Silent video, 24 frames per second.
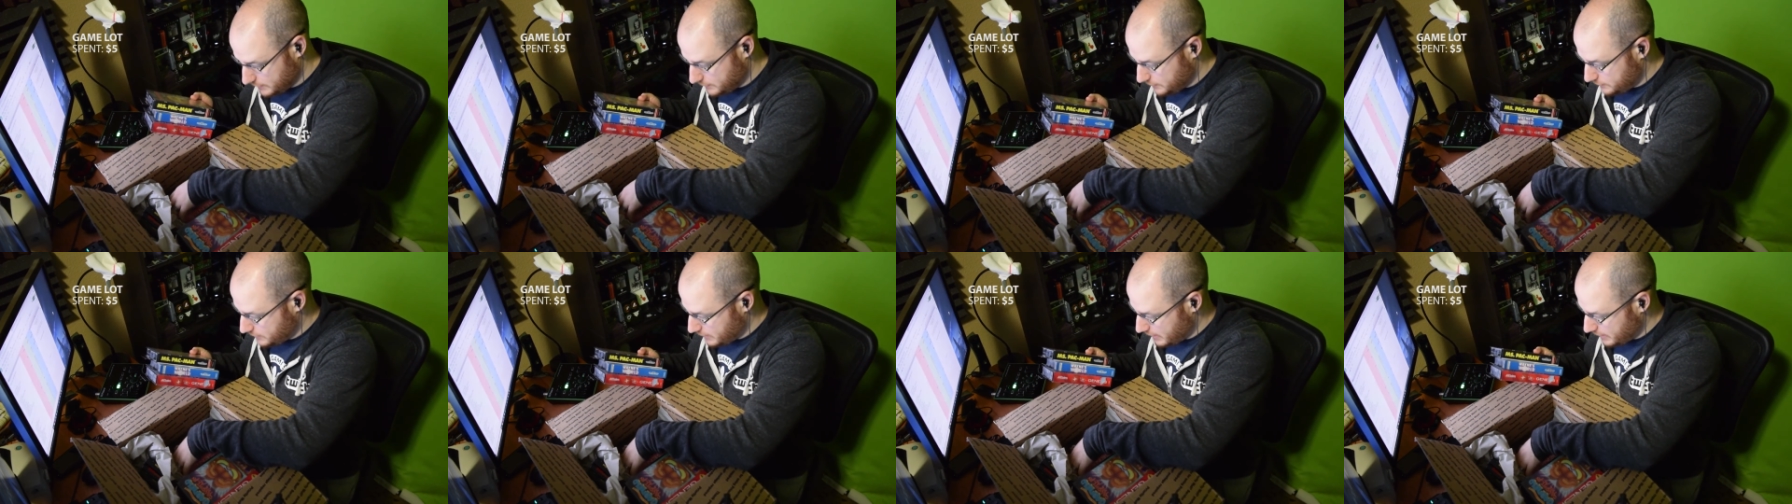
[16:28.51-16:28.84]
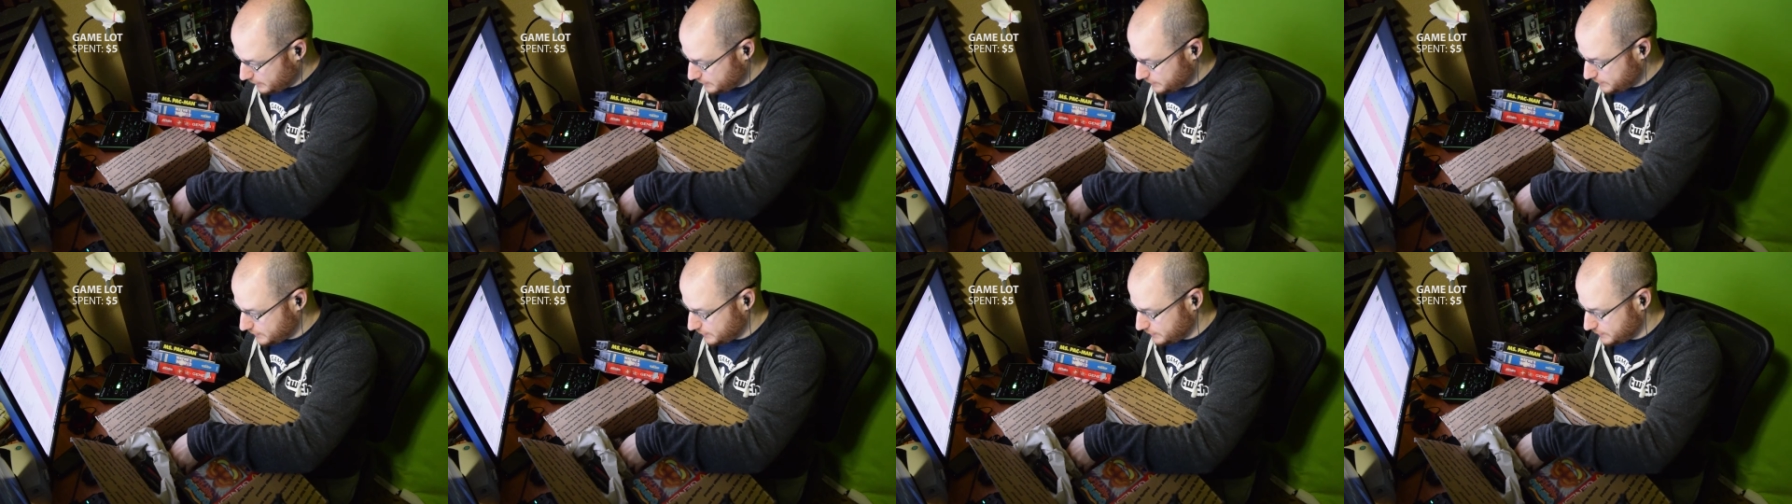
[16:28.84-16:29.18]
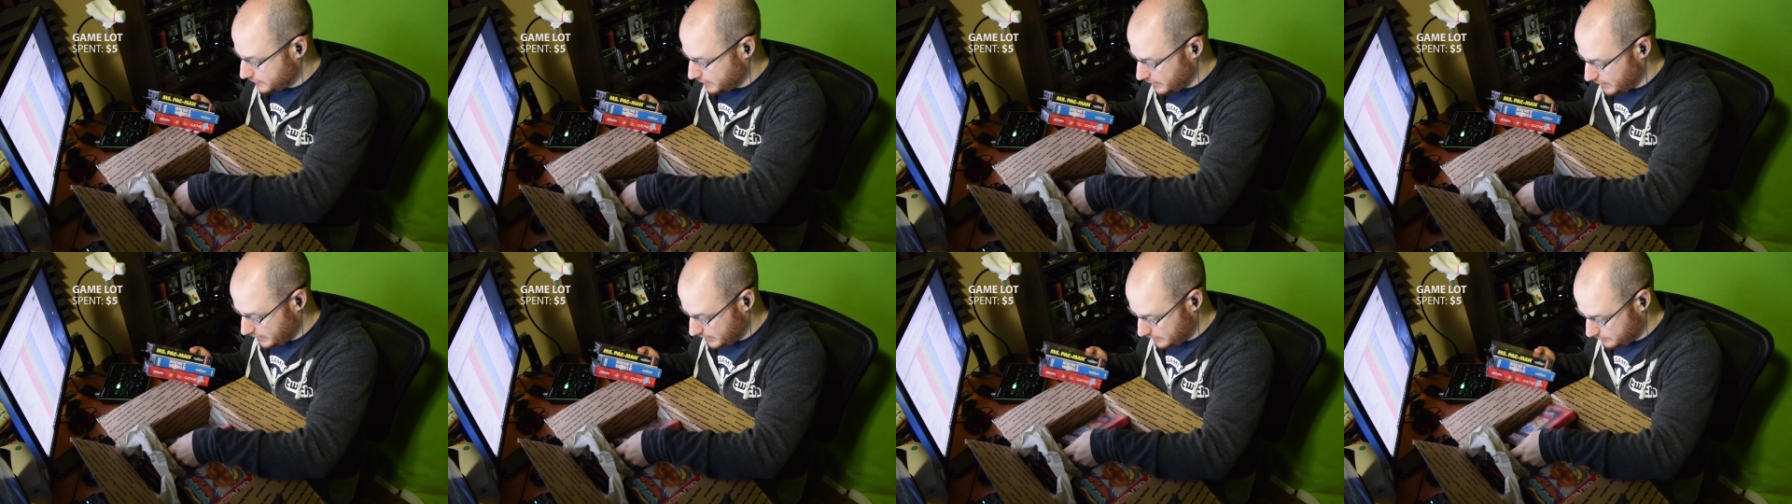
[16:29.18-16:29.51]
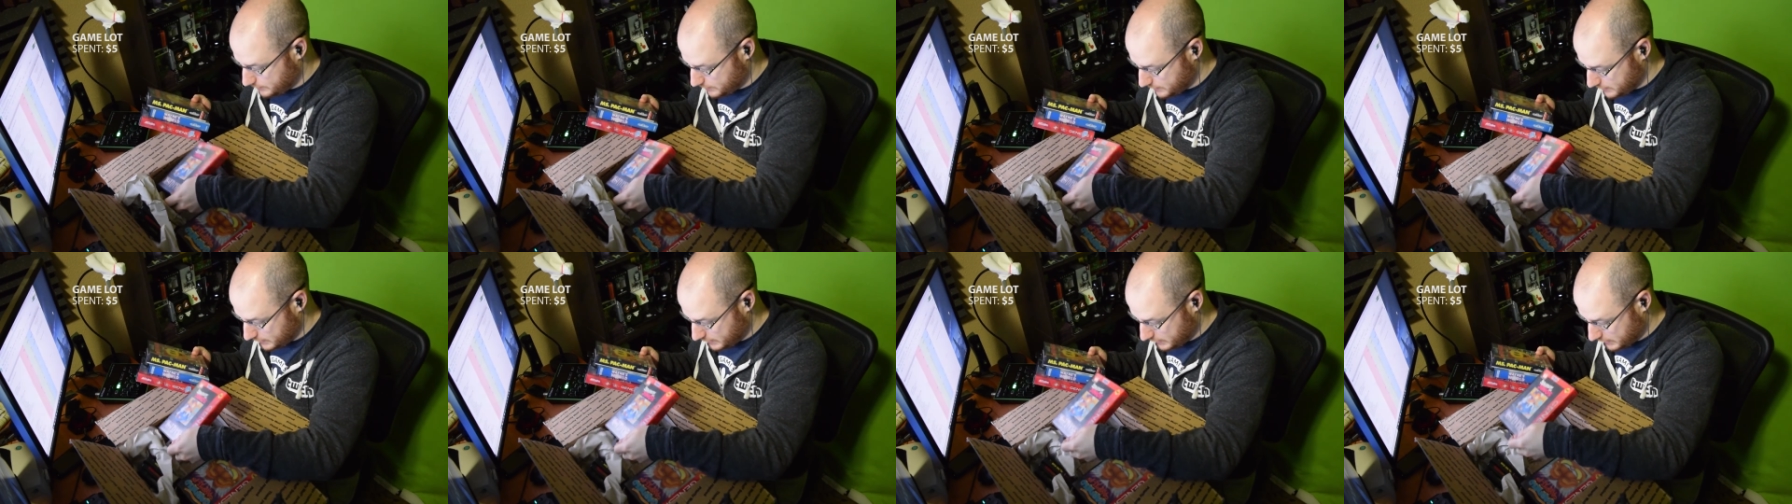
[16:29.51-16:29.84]
Genesis
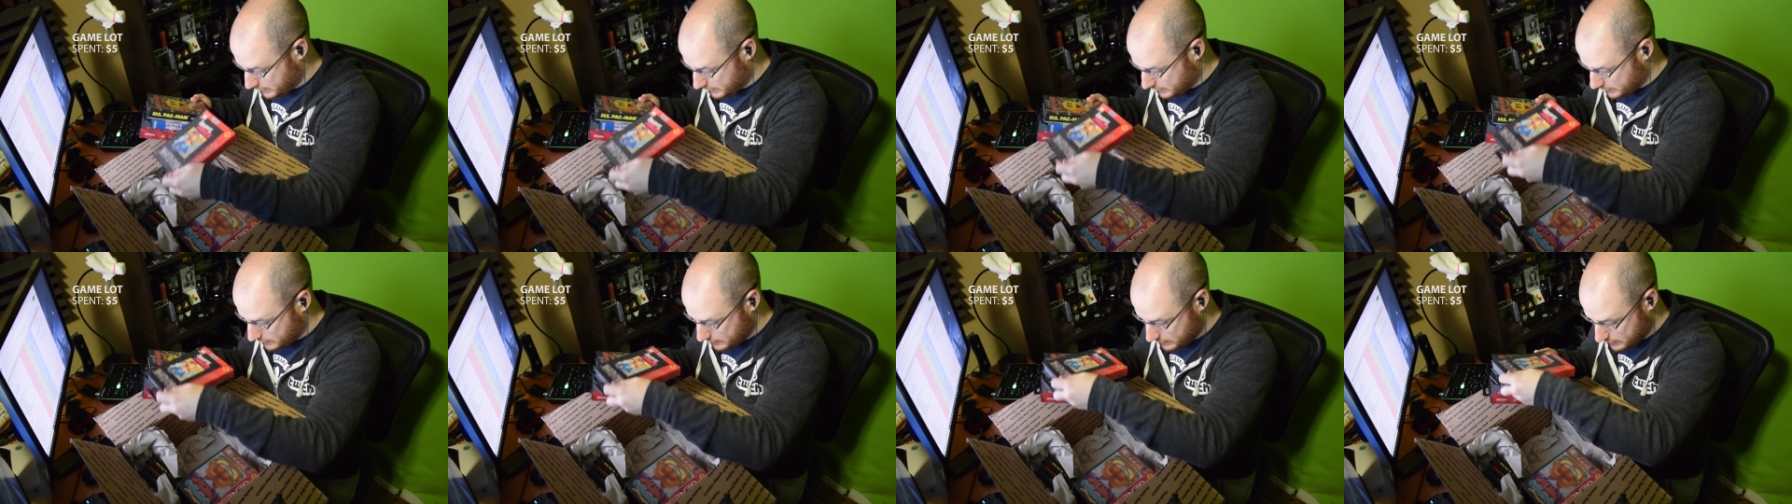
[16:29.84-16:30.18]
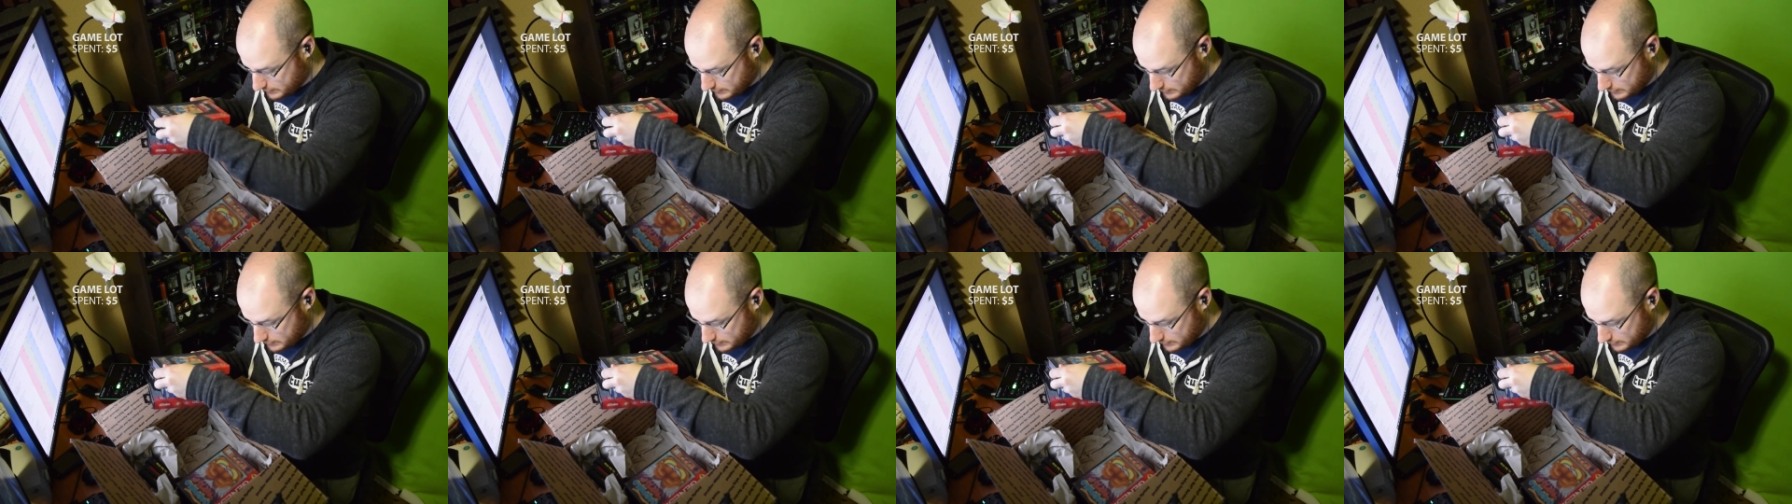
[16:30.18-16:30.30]
games in here.